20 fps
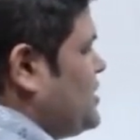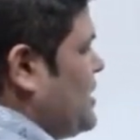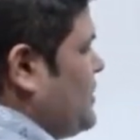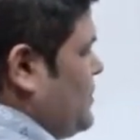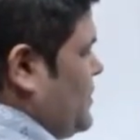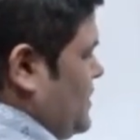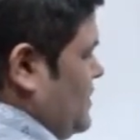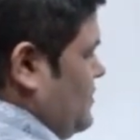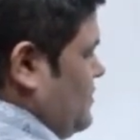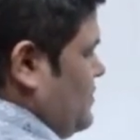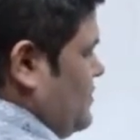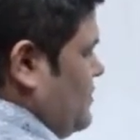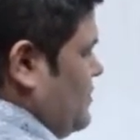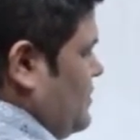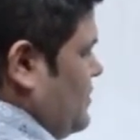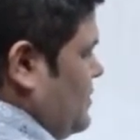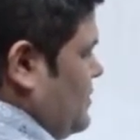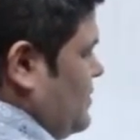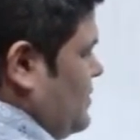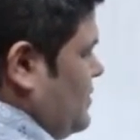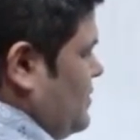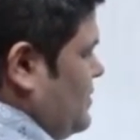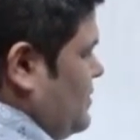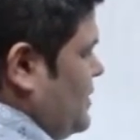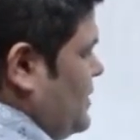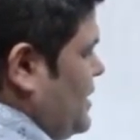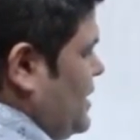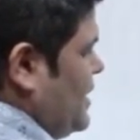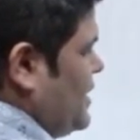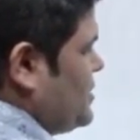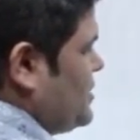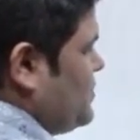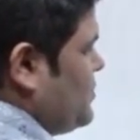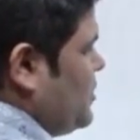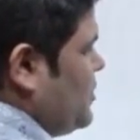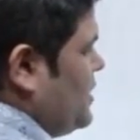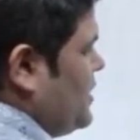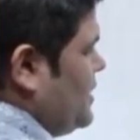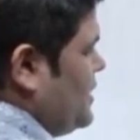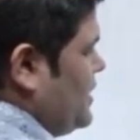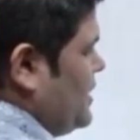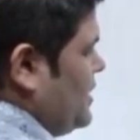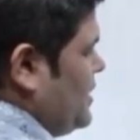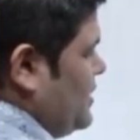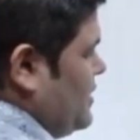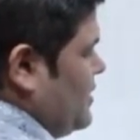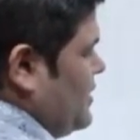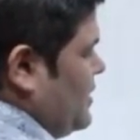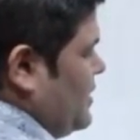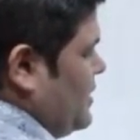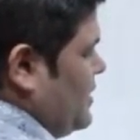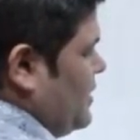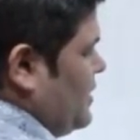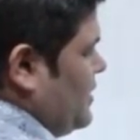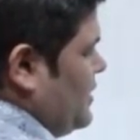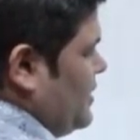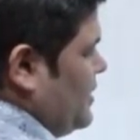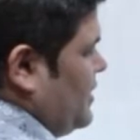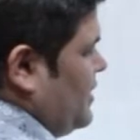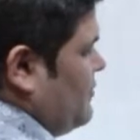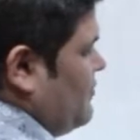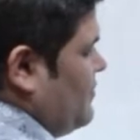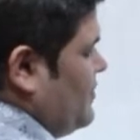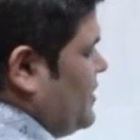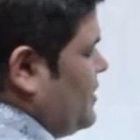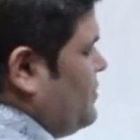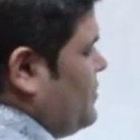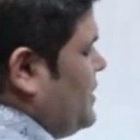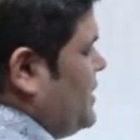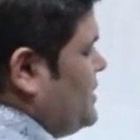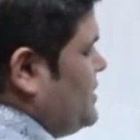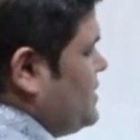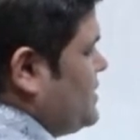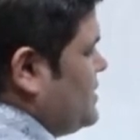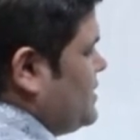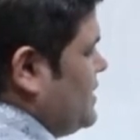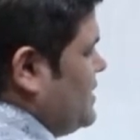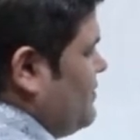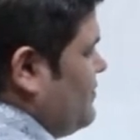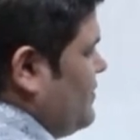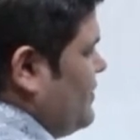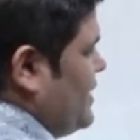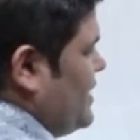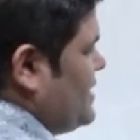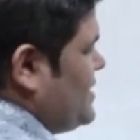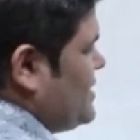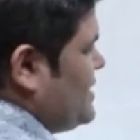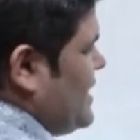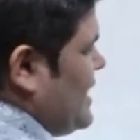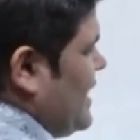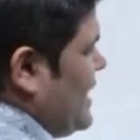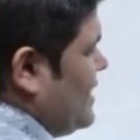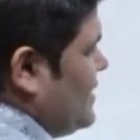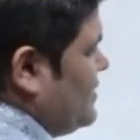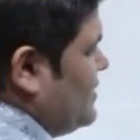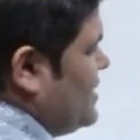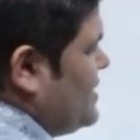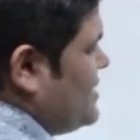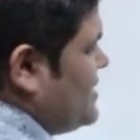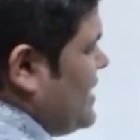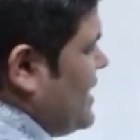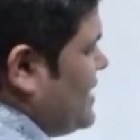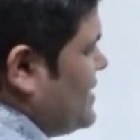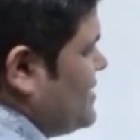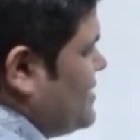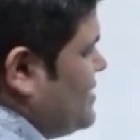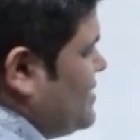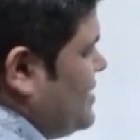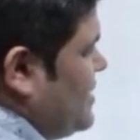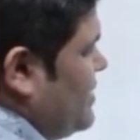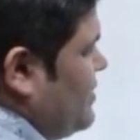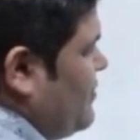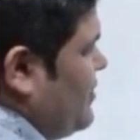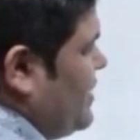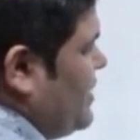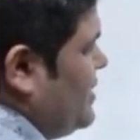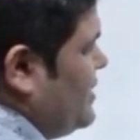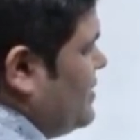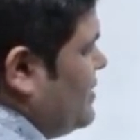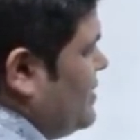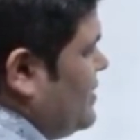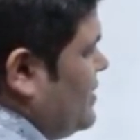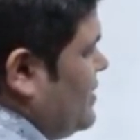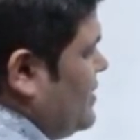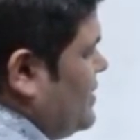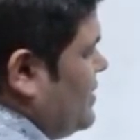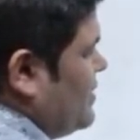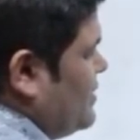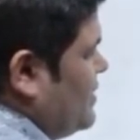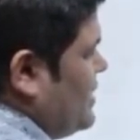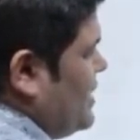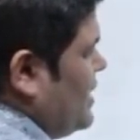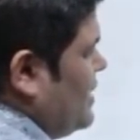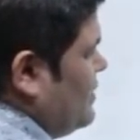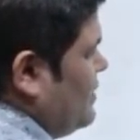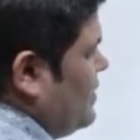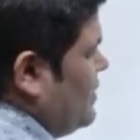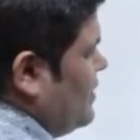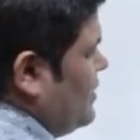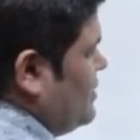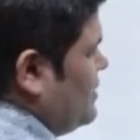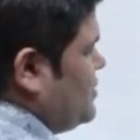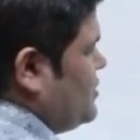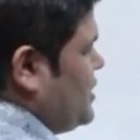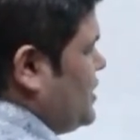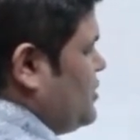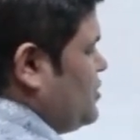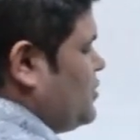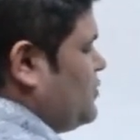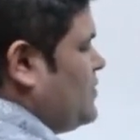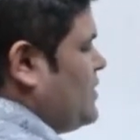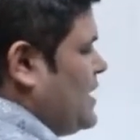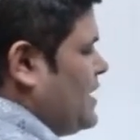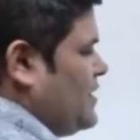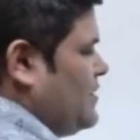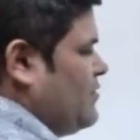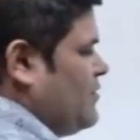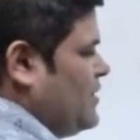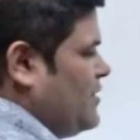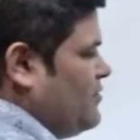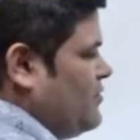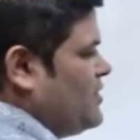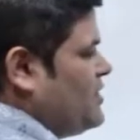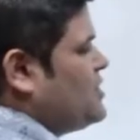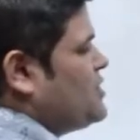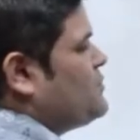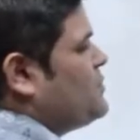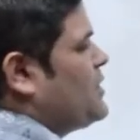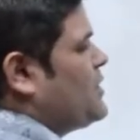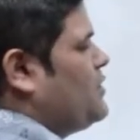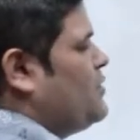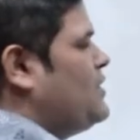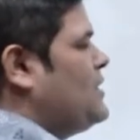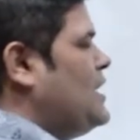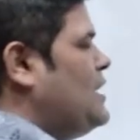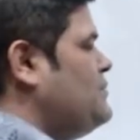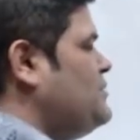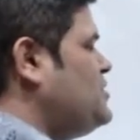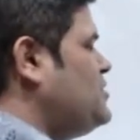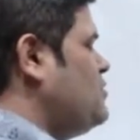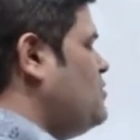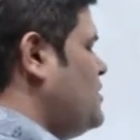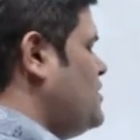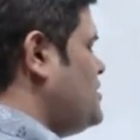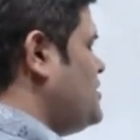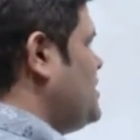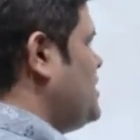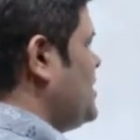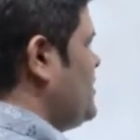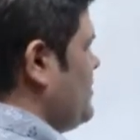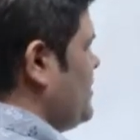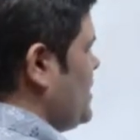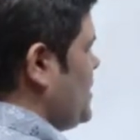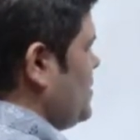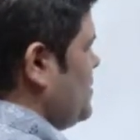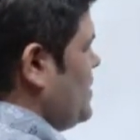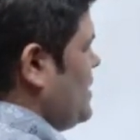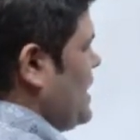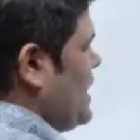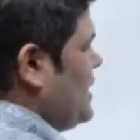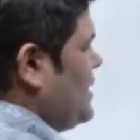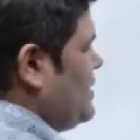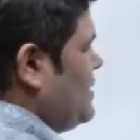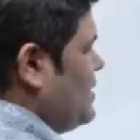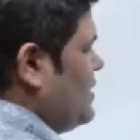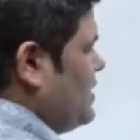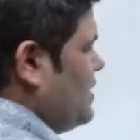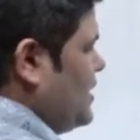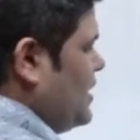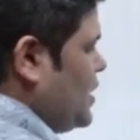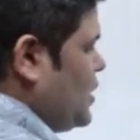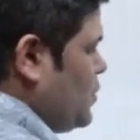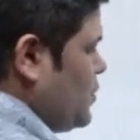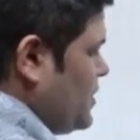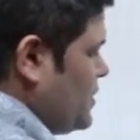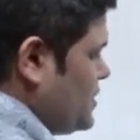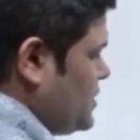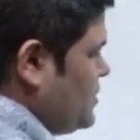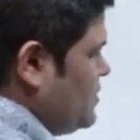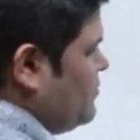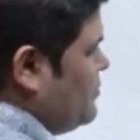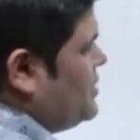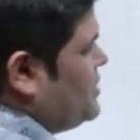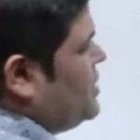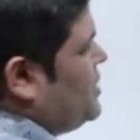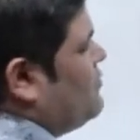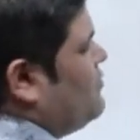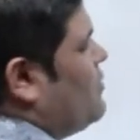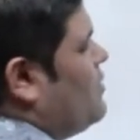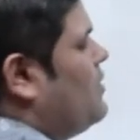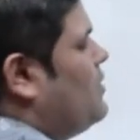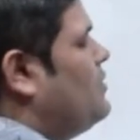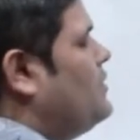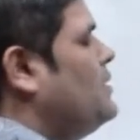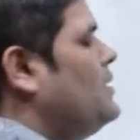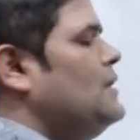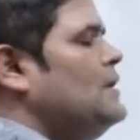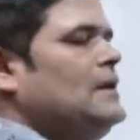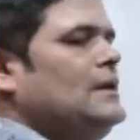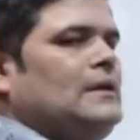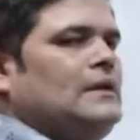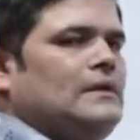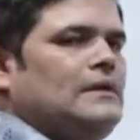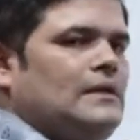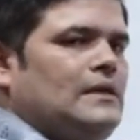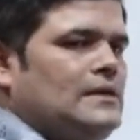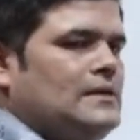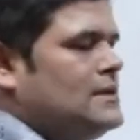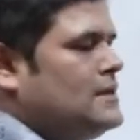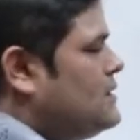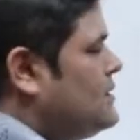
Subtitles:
happen, dx upon dt, if it means if this x is an event, then the change of that event with respect to time is known as derivative, and the equation which involve this